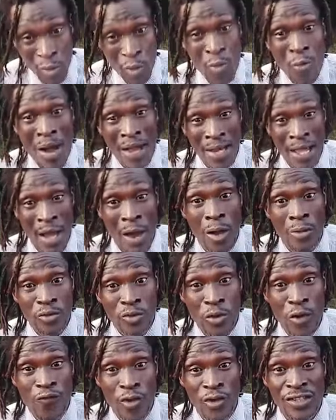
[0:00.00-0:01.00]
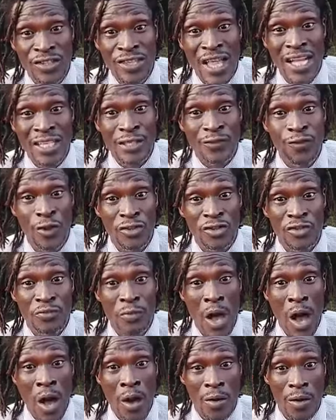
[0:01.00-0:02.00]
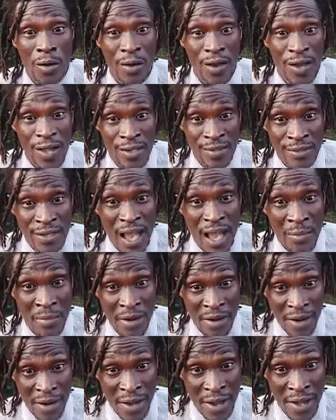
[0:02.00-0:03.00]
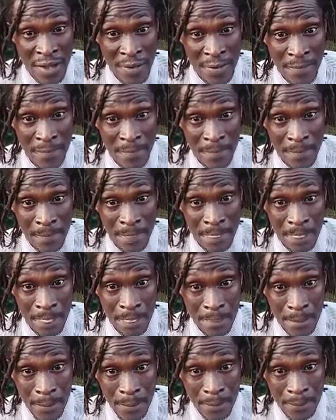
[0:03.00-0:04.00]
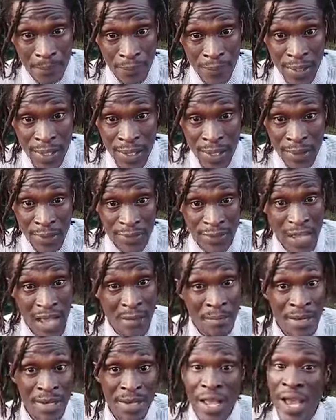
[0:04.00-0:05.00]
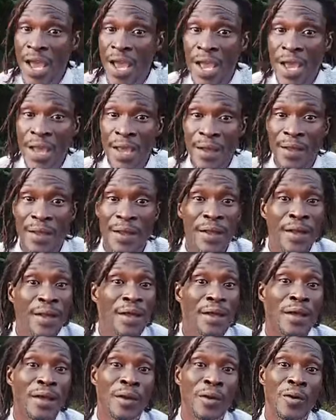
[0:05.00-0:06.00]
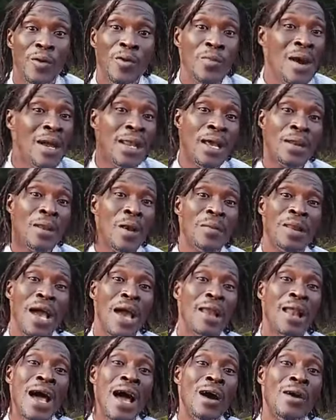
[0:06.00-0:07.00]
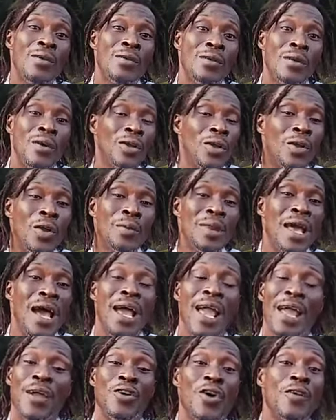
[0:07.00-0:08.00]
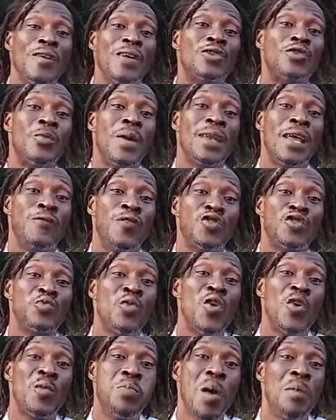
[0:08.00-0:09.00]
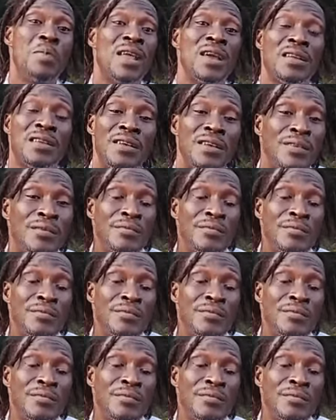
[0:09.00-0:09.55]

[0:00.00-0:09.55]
woman and also for starts for smoke in South America. Same day, woman and nobody allow or nobody encourage woman for smoke publicly.